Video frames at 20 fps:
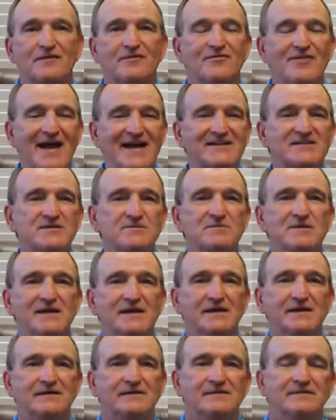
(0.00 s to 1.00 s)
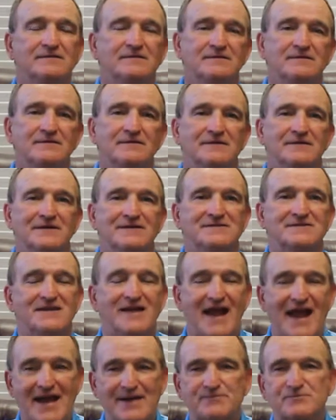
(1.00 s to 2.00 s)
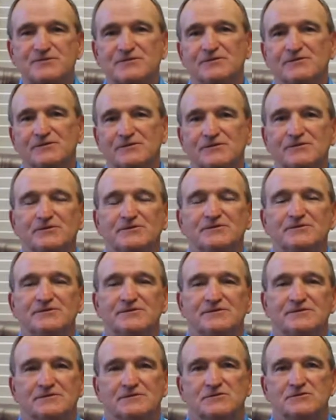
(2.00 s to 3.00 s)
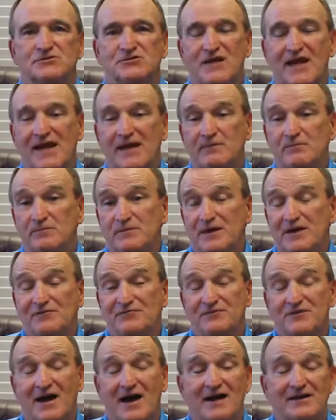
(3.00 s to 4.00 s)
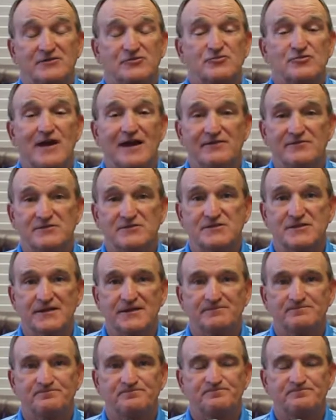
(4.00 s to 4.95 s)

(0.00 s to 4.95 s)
That to me is an absolute shame, if not travesty.